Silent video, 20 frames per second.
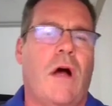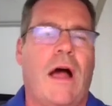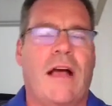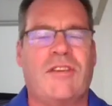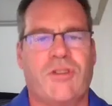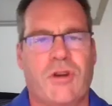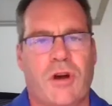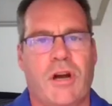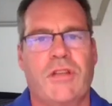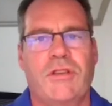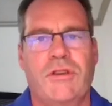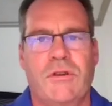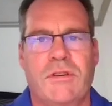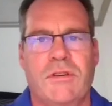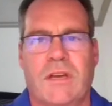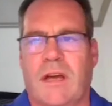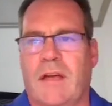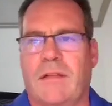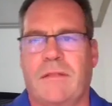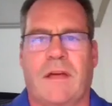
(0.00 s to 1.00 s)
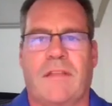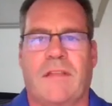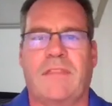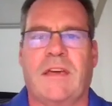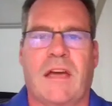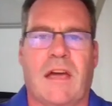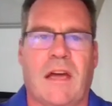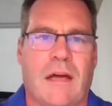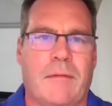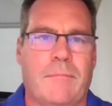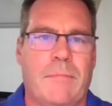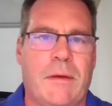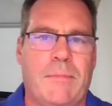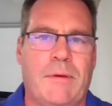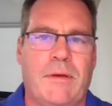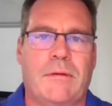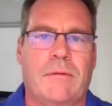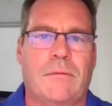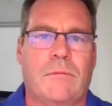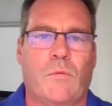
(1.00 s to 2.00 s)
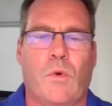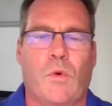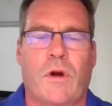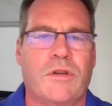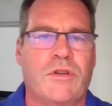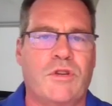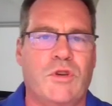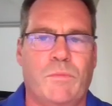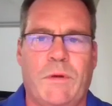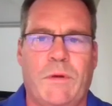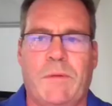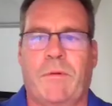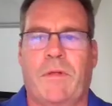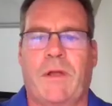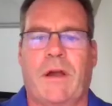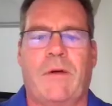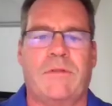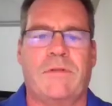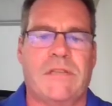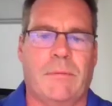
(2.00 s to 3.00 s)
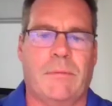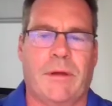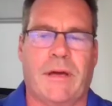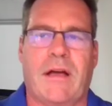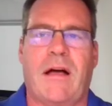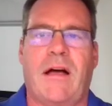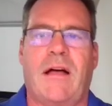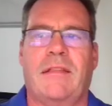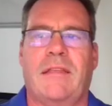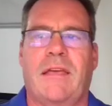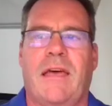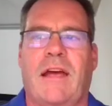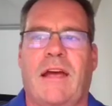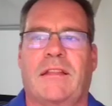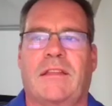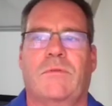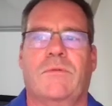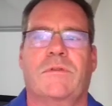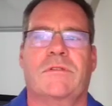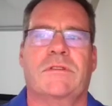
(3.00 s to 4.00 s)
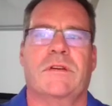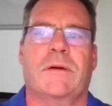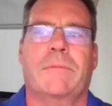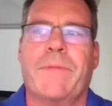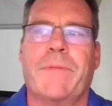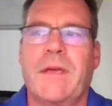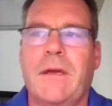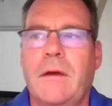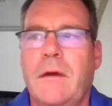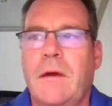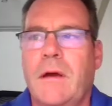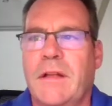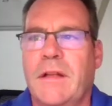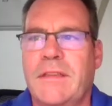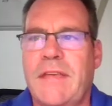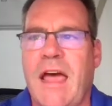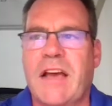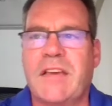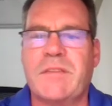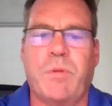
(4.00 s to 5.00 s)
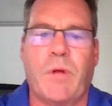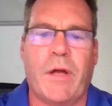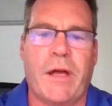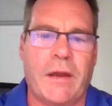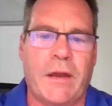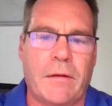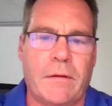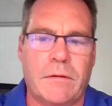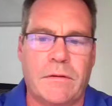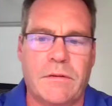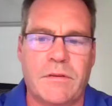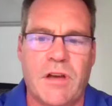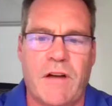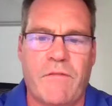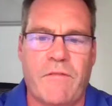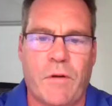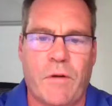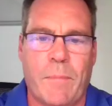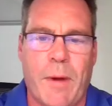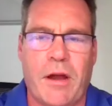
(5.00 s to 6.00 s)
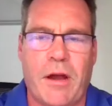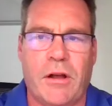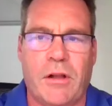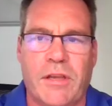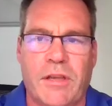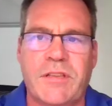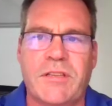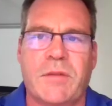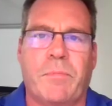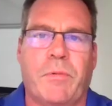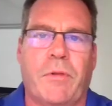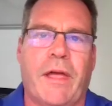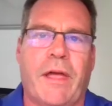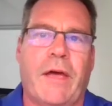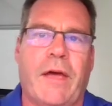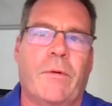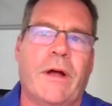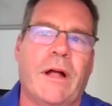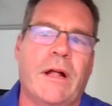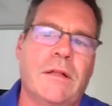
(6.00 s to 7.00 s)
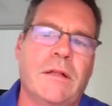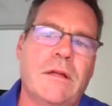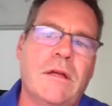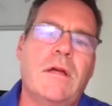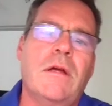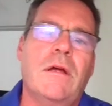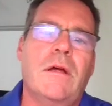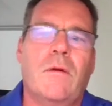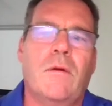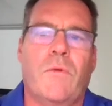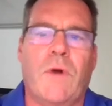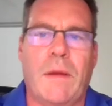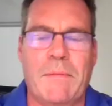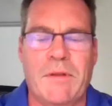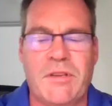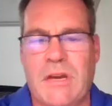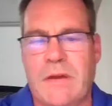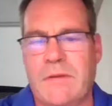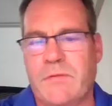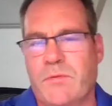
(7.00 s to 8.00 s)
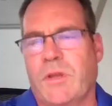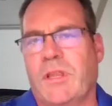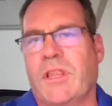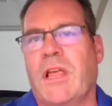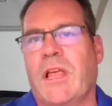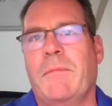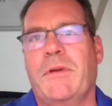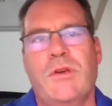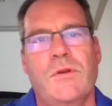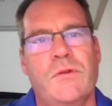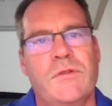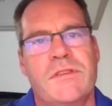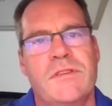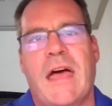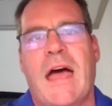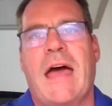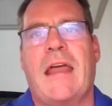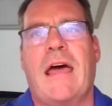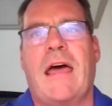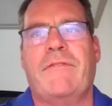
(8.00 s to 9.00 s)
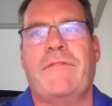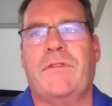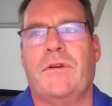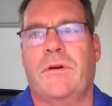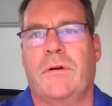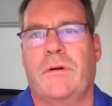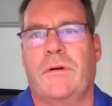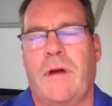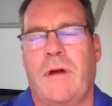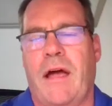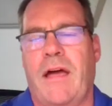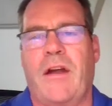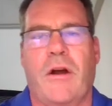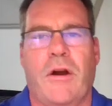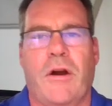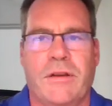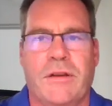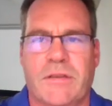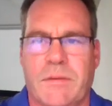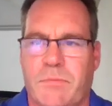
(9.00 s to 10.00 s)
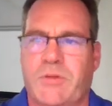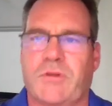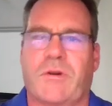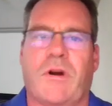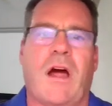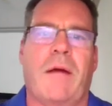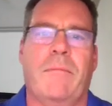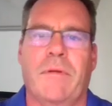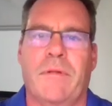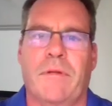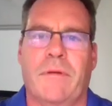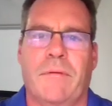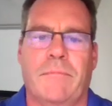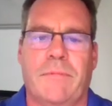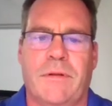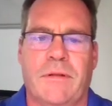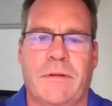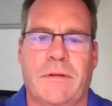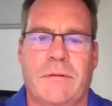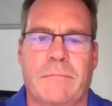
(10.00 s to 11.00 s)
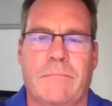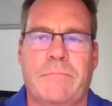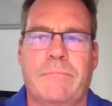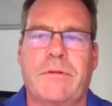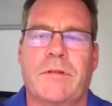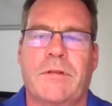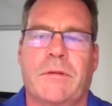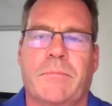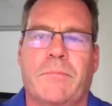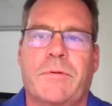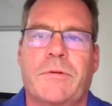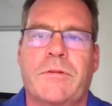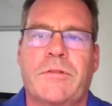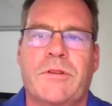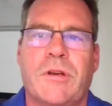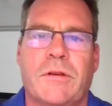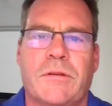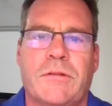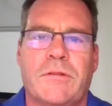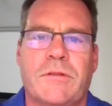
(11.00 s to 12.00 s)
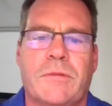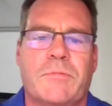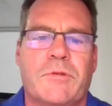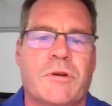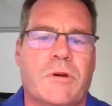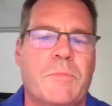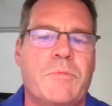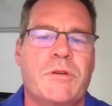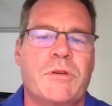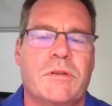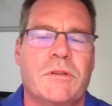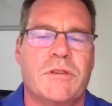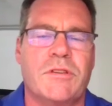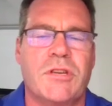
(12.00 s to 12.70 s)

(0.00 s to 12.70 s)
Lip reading: I started using. I think I got maybe one or two people that I was able to contact. It was a tax planning software by Holistiplan. Well, Raymond James wouldn't let me use that after I'd already subscribed to the subscription.